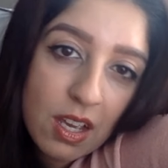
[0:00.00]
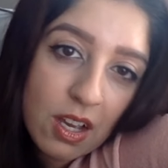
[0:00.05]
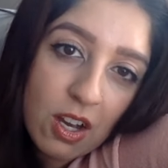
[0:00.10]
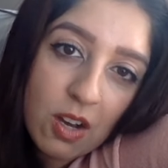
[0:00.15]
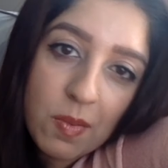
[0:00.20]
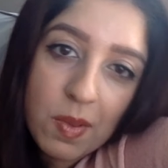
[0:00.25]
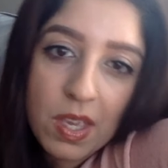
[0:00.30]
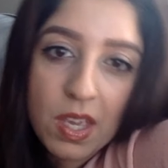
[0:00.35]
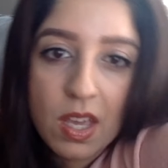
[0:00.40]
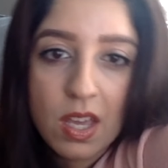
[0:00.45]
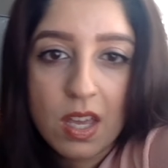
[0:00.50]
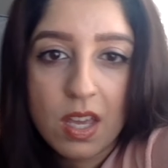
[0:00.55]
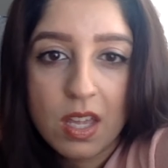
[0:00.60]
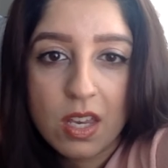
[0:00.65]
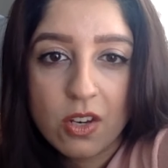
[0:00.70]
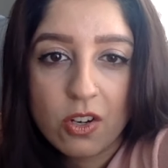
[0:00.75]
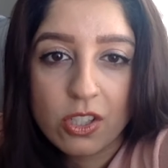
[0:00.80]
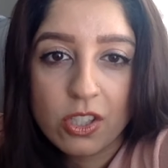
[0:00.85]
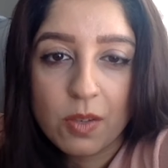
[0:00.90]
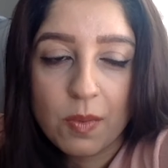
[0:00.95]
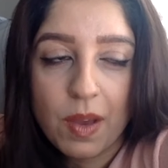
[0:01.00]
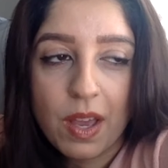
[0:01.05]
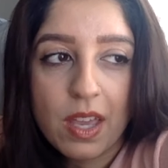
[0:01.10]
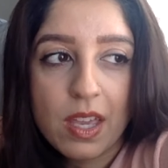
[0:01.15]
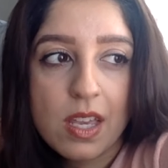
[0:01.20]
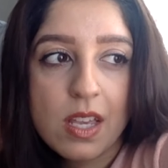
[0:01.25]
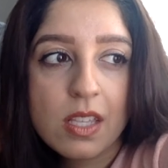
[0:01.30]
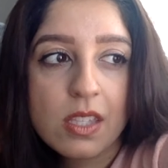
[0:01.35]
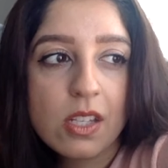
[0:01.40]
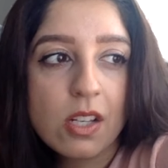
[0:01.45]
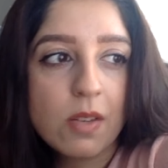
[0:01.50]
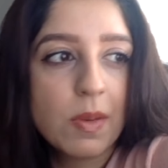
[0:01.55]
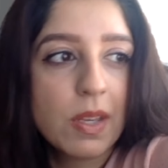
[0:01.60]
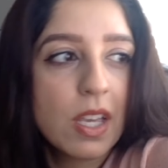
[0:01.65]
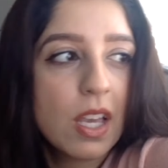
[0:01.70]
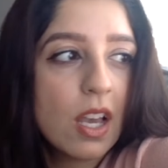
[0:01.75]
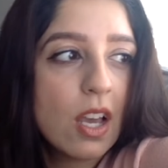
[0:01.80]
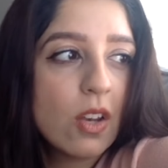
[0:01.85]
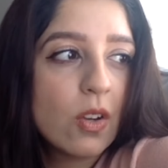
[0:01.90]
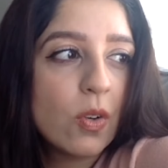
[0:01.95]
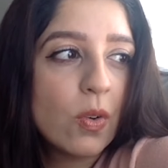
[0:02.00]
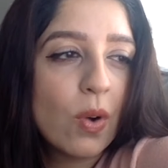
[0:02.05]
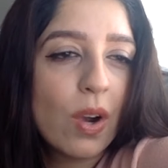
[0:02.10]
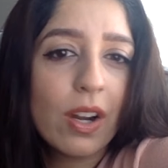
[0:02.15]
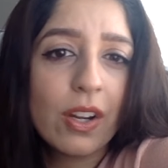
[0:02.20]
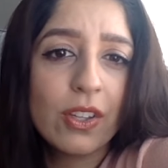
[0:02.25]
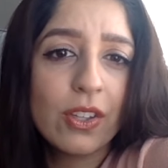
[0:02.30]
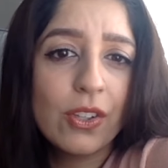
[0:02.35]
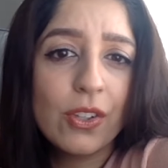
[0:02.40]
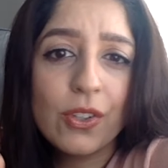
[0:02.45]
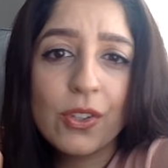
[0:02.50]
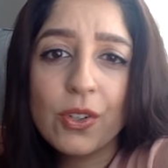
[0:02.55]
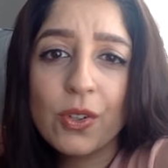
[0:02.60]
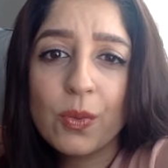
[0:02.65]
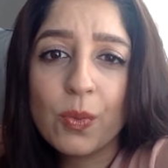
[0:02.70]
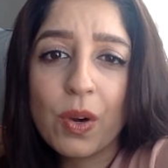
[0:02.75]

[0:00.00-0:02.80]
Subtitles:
oh my God, you're so biased. Oh my God, who are you?